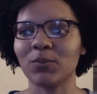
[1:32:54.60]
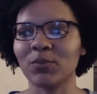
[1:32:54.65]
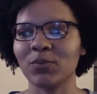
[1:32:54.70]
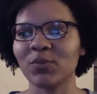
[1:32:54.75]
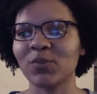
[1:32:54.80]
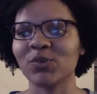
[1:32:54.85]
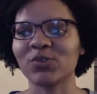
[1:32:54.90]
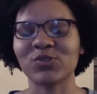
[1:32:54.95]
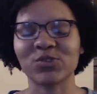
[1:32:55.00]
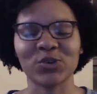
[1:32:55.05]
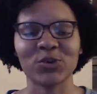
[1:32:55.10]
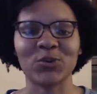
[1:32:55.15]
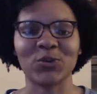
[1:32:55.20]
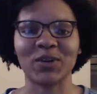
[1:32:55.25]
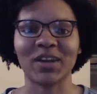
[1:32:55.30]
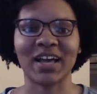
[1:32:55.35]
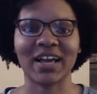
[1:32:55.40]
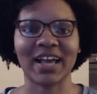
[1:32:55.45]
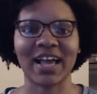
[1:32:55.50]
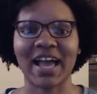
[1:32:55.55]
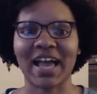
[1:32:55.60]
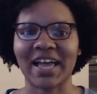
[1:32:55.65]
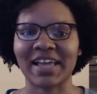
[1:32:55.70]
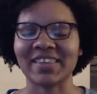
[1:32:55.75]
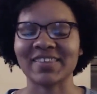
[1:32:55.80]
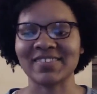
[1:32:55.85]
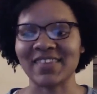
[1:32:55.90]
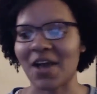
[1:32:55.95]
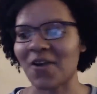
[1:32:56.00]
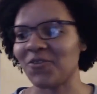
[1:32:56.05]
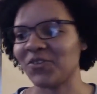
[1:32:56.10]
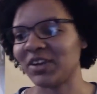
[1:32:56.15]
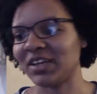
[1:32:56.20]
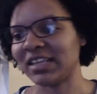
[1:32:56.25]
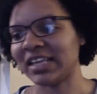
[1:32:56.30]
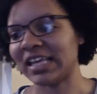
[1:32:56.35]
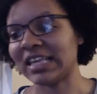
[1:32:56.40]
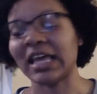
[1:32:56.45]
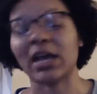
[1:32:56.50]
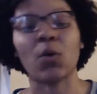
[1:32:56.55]
soon again.
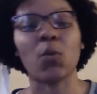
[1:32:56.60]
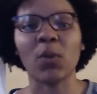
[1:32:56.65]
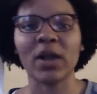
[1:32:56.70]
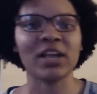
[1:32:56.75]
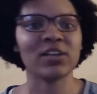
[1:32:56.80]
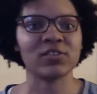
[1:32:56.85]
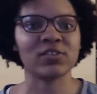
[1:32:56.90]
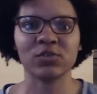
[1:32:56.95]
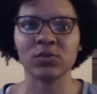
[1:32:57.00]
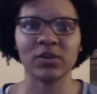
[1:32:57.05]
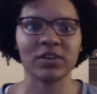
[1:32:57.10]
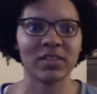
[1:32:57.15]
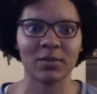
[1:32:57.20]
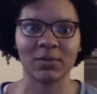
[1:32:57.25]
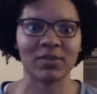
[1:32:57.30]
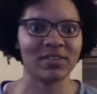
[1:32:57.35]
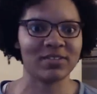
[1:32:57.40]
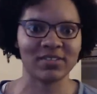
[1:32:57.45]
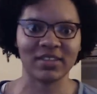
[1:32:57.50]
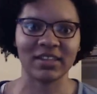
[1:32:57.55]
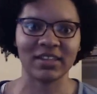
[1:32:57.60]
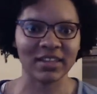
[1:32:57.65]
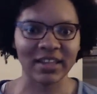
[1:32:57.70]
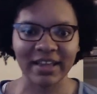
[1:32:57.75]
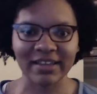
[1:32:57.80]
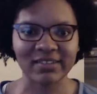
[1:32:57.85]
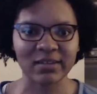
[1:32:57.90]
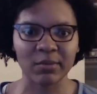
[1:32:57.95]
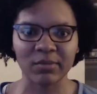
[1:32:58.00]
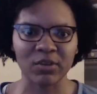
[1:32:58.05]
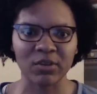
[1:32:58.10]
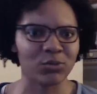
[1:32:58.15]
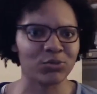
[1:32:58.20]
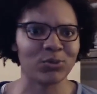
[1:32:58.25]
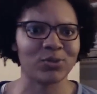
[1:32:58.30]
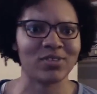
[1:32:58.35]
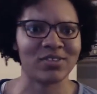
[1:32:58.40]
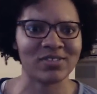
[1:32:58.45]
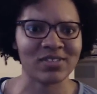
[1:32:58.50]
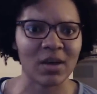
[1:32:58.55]
Definitely, like way sooner than because the last time I did was
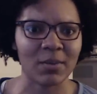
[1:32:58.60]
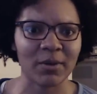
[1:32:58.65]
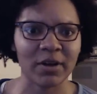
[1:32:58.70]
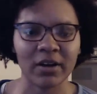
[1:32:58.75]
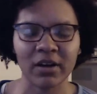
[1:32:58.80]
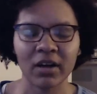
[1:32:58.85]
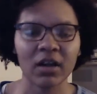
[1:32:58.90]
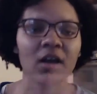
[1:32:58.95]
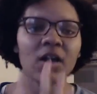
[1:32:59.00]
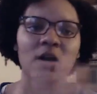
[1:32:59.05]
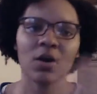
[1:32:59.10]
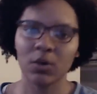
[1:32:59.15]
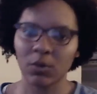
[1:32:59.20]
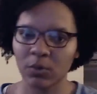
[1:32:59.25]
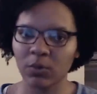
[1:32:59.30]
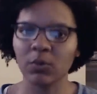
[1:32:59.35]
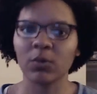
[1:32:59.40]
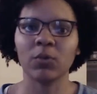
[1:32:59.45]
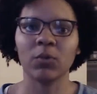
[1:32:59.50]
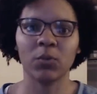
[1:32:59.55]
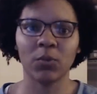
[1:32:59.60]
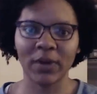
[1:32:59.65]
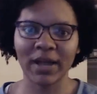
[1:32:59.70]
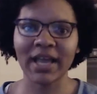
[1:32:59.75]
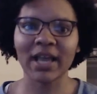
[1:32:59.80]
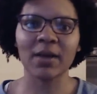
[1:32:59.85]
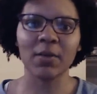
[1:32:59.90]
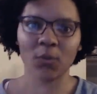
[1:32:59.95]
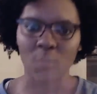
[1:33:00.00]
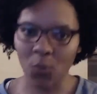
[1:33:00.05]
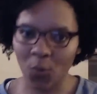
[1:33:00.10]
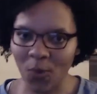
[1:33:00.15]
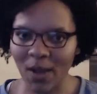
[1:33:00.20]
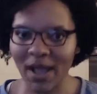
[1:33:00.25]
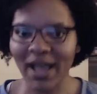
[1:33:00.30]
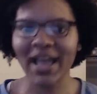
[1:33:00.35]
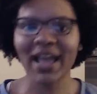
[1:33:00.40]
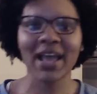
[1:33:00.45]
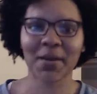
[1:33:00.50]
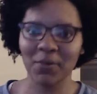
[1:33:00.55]
with the summer.
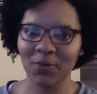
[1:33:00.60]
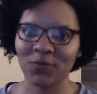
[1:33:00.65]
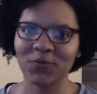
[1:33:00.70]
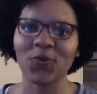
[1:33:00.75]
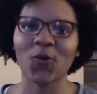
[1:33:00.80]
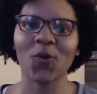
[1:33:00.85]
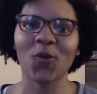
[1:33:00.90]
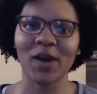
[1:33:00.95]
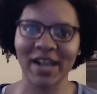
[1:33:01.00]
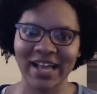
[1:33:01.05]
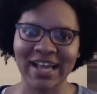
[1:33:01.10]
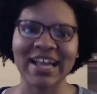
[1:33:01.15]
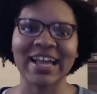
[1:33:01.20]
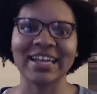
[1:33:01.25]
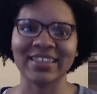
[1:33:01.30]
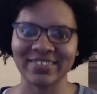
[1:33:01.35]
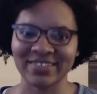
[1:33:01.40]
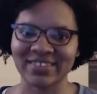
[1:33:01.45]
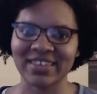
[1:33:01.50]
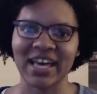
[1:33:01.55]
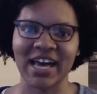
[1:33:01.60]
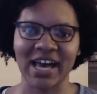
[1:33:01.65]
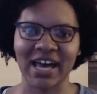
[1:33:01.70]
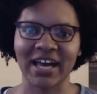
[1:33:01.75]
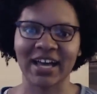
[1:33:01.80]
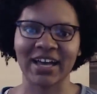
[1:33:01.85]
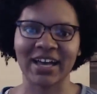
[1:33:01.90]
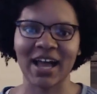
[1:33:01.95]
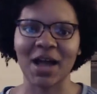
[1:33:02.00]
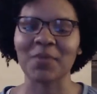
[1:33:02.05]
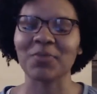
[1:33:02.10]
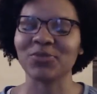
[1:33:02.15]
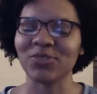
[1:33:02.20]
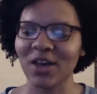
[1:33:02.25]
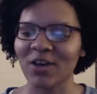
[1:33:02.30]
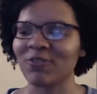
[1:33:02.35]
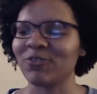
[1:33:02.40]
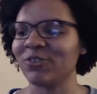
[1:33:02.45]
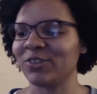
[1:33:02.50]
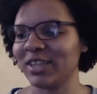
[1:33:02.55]
Way before it hits that, I'm
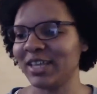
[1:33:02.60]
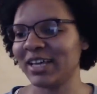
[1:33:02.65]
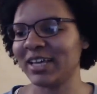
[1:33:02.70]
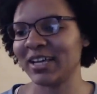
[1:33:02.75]
definitely gonna